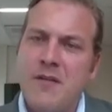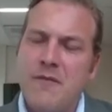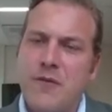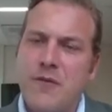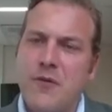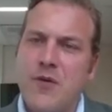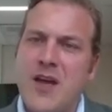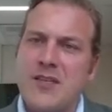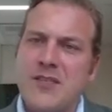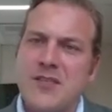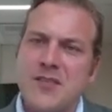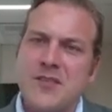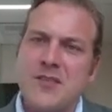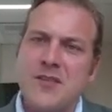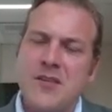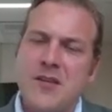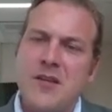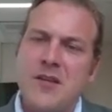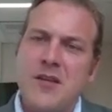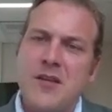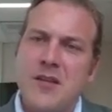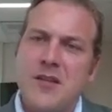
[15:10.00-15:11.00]
for us,
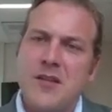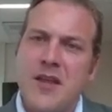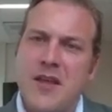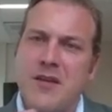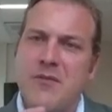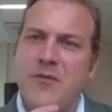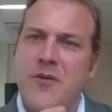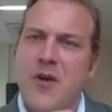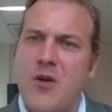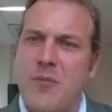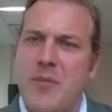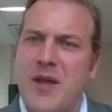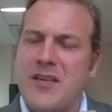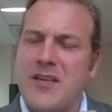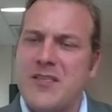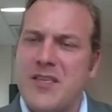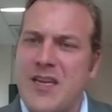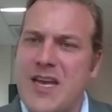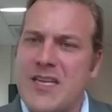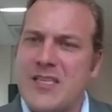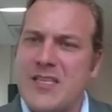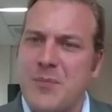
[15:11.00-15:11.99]
the
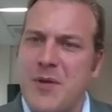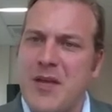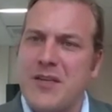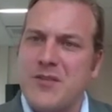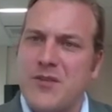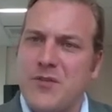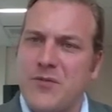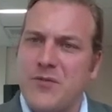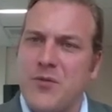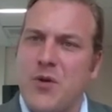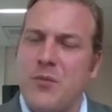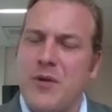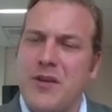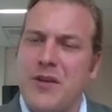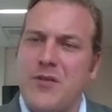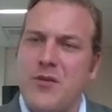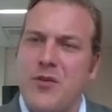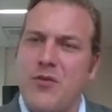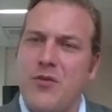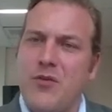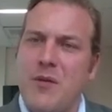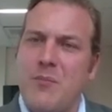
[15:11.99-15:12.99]
environmental aspects of what we
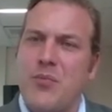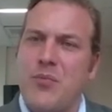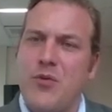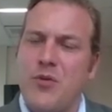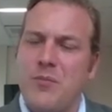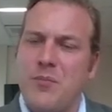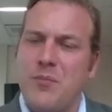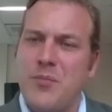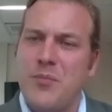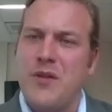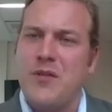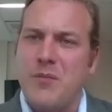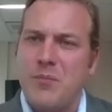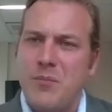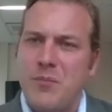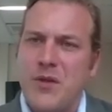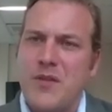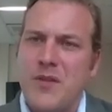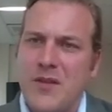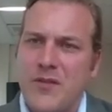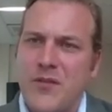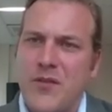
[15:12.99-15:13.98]
do are important, but
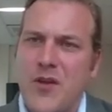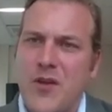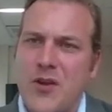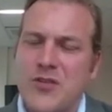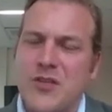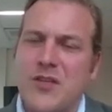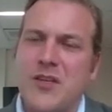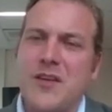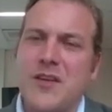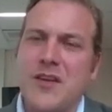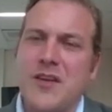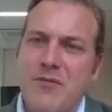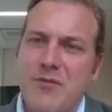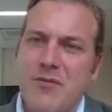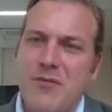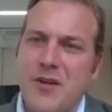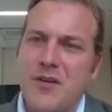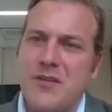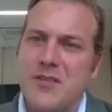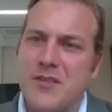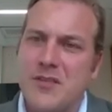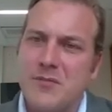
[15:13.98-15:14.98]
the social and
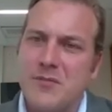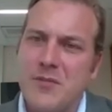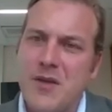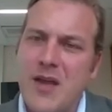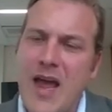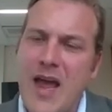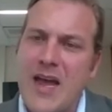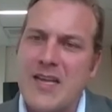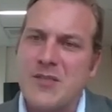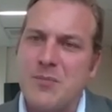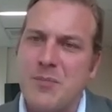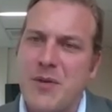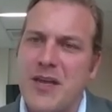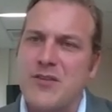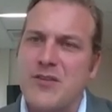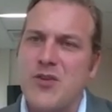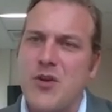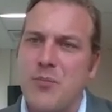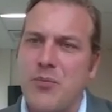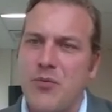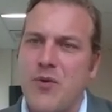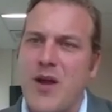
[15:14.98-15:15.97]
governance aspects
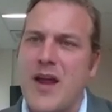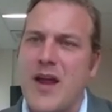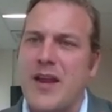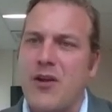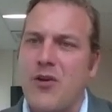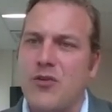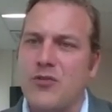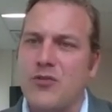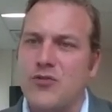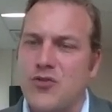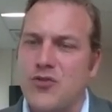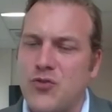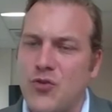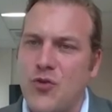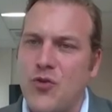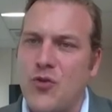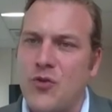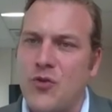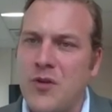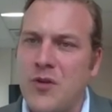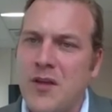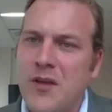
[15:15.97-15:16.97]
operating
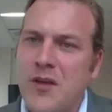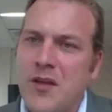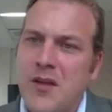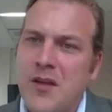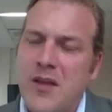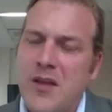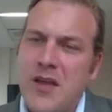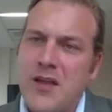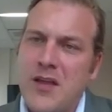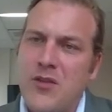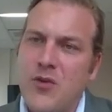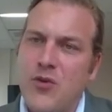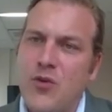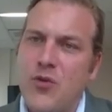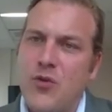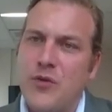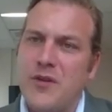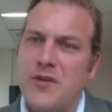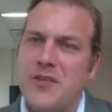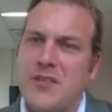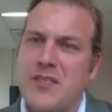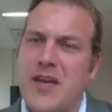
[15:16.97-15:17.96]
onshore in the
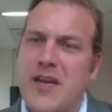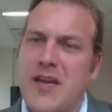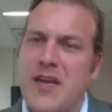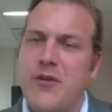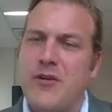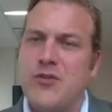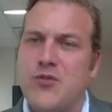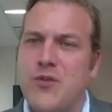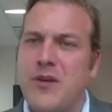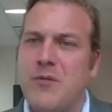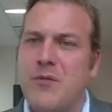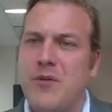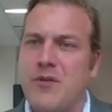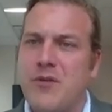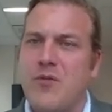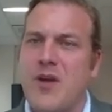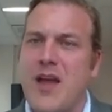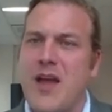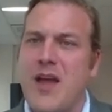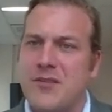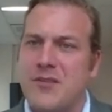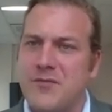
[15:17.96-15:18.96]
Northern Territory with a
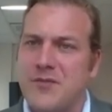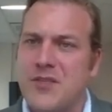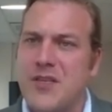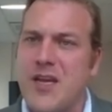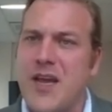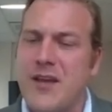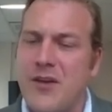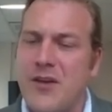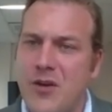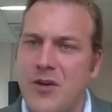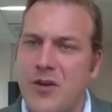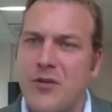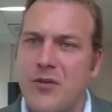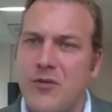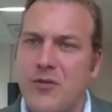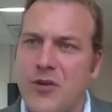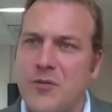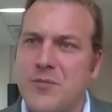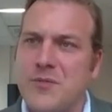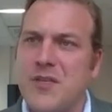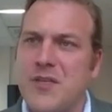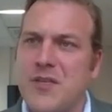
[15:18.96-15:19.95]
range of stakeholder
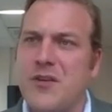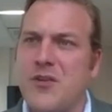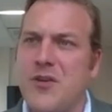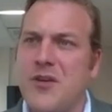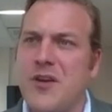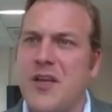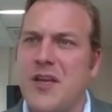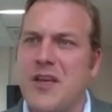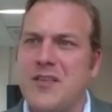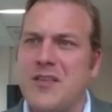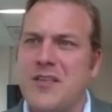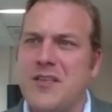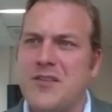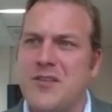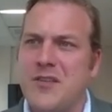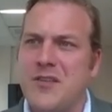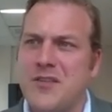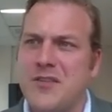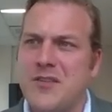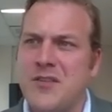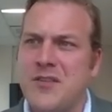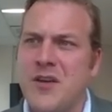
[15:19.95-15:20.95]
groups, including
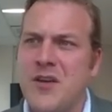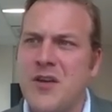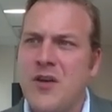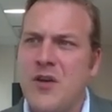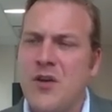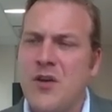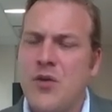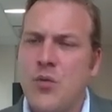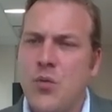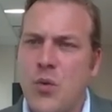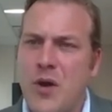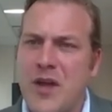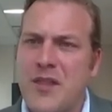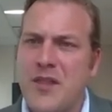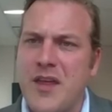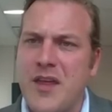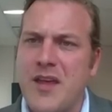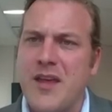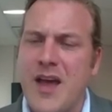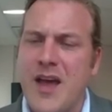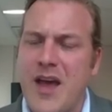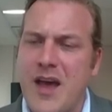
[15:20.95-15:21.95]
Indigenous, we
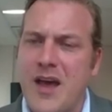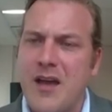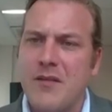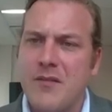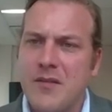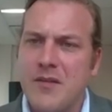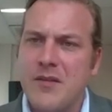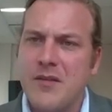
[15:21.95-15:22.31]
think are